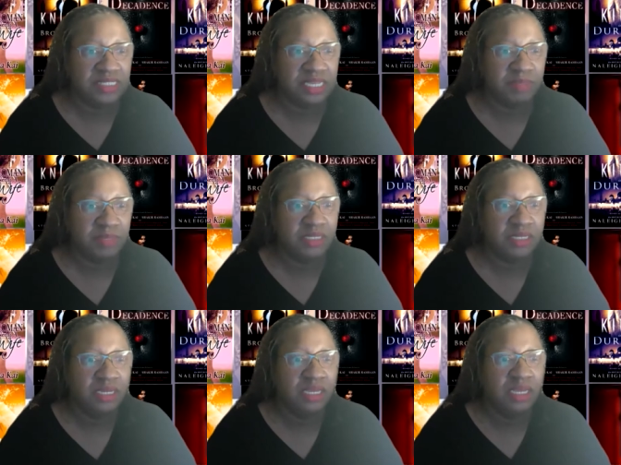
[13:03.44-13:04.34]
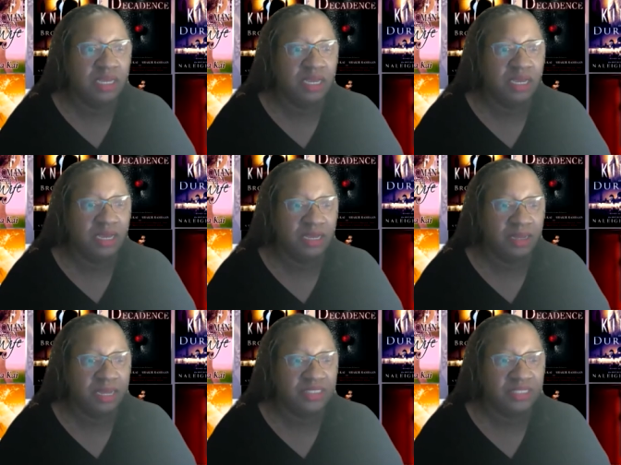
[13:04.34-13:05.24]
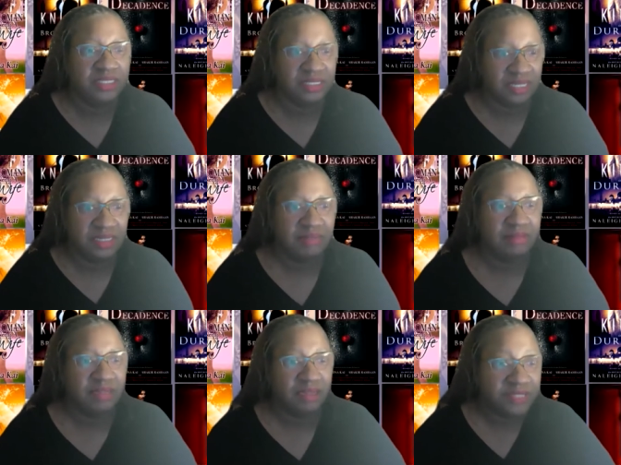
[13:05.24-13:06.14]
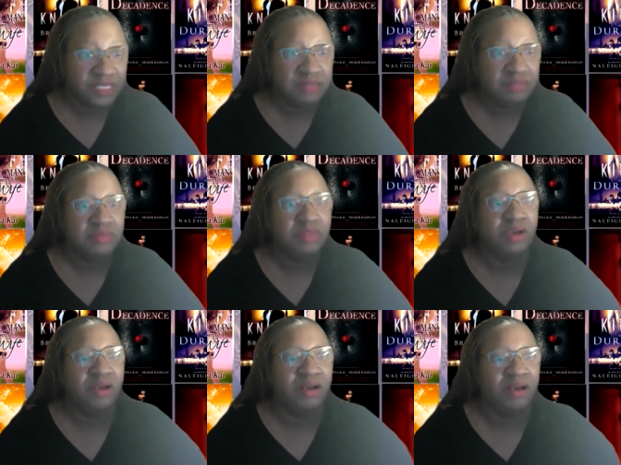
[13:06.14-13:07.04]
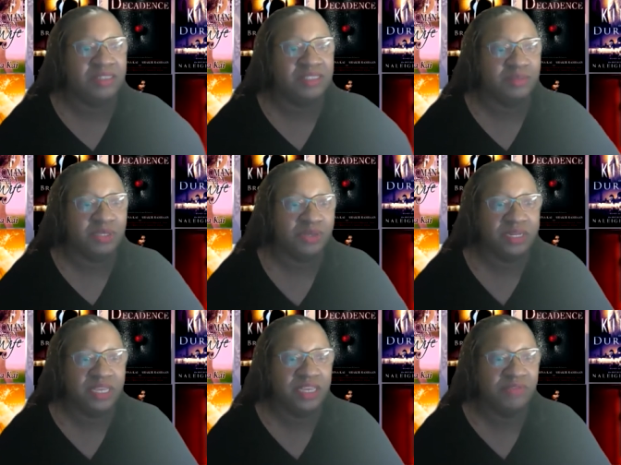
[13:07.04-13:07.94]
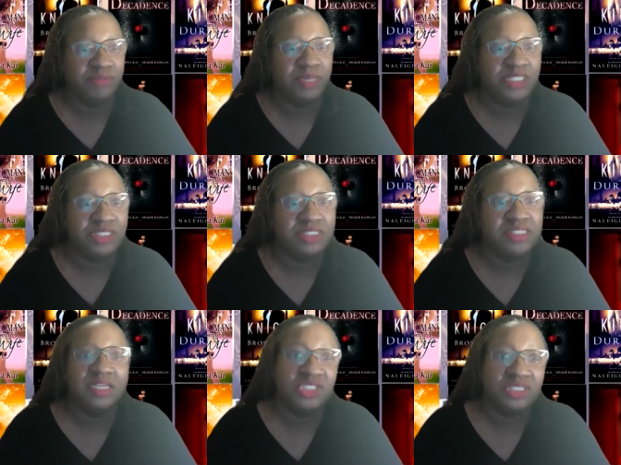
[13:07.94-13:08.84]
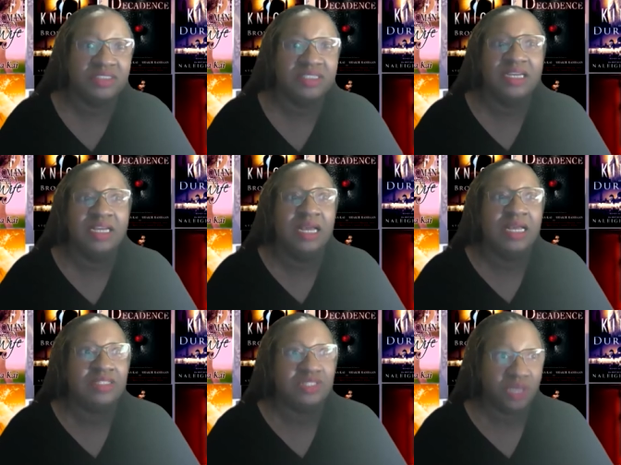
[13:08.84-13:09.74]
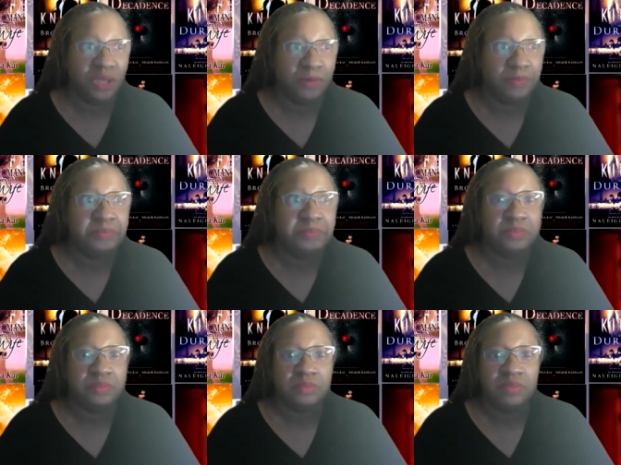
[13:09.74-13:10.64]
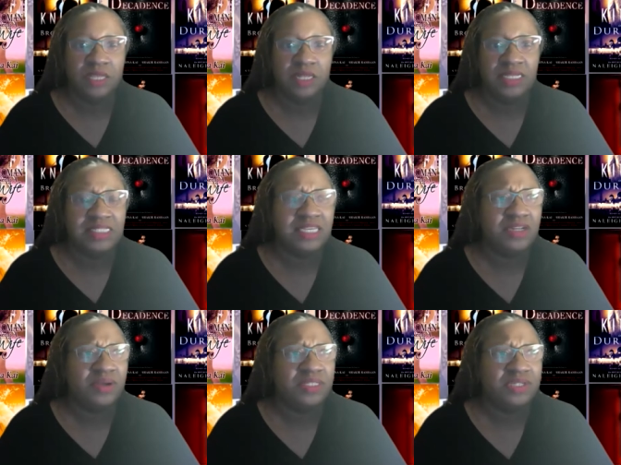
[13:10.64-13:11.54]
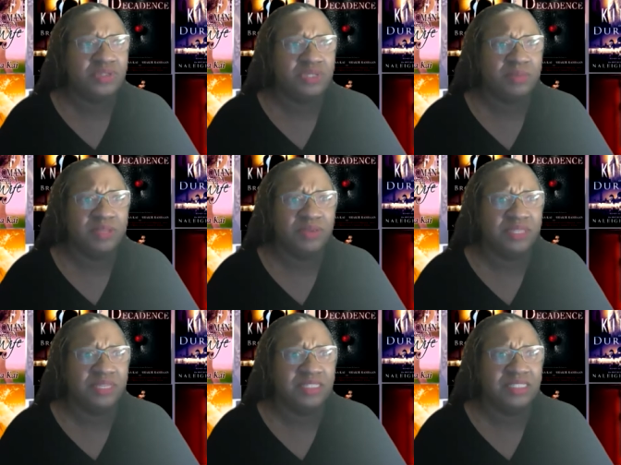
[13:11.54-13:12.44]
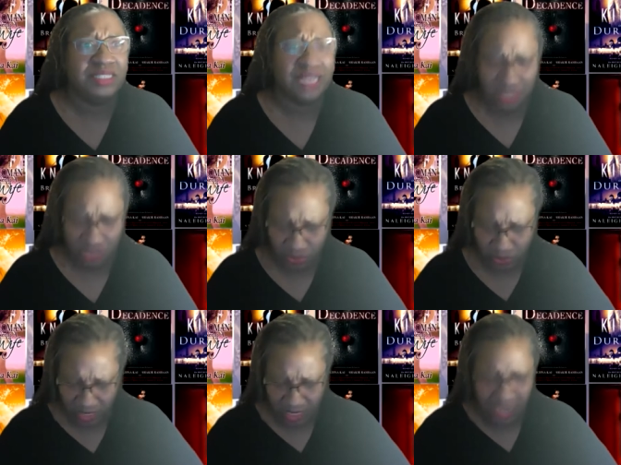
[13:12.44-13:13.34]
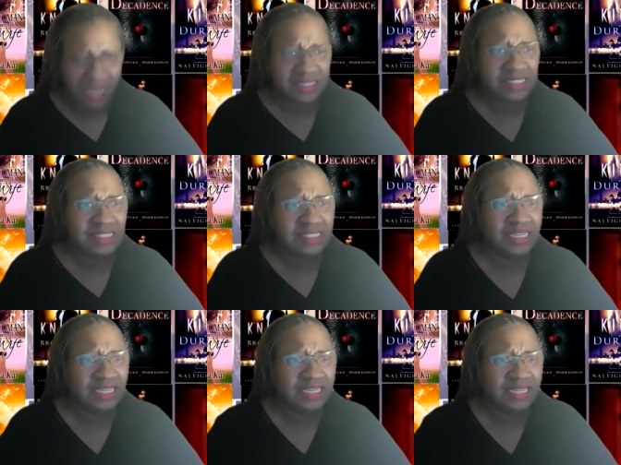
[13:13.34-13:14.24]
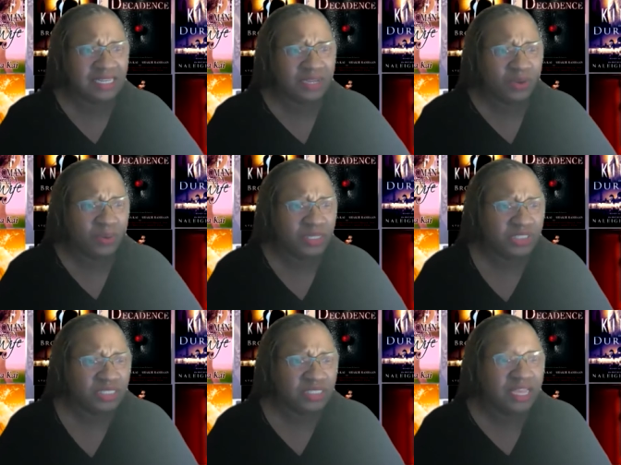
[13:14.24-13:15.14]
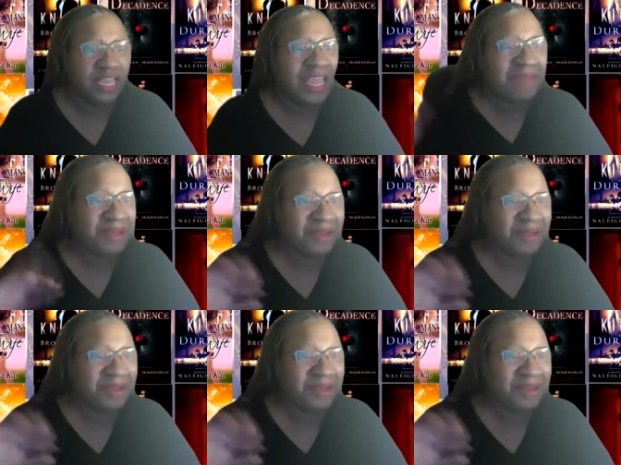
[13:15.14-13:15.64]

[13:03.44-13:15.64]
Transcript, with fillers: segment. Uh, I just see loved it. Awesome Q&A information session. So let's get on to some other things since I do not see any questions. Hey, mom.